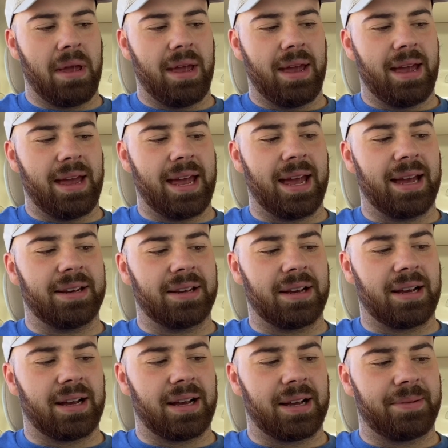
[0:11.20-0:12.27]
and
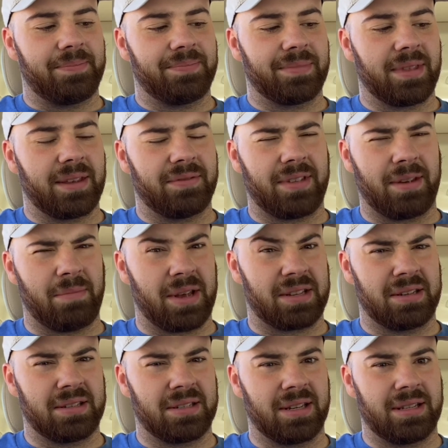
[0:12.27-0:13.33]
if that makes
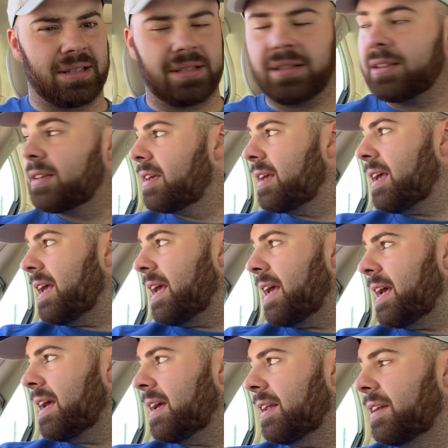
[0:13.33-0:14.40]
any sense.
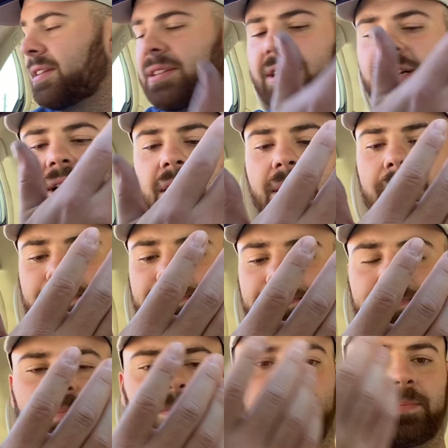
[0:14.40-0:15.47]
And
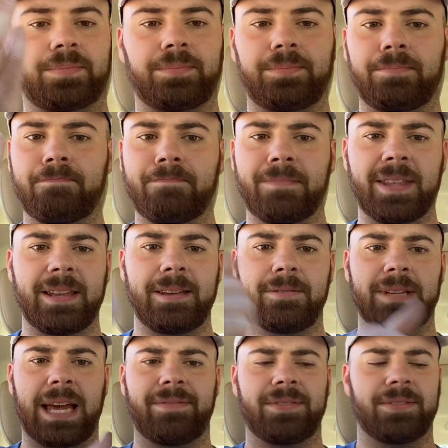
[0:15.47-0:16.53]

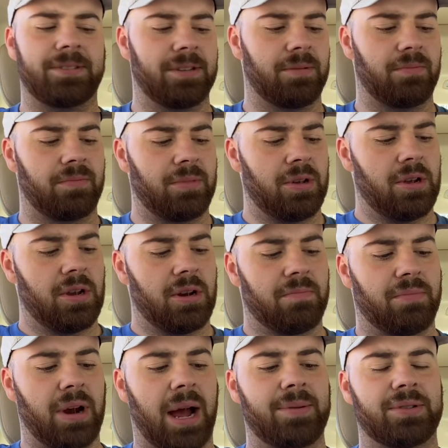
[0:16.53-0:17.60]
was having some
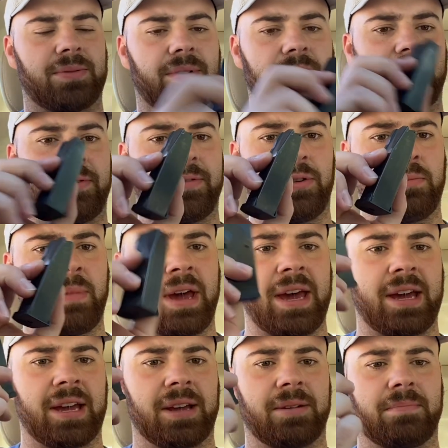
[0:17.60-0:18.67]
problems with full
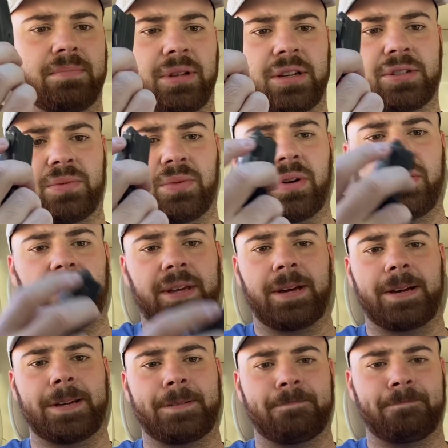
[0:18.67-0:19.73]
mag plus one in the
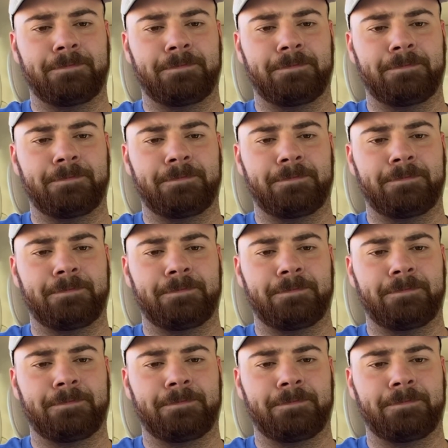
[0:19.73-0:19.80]
gun.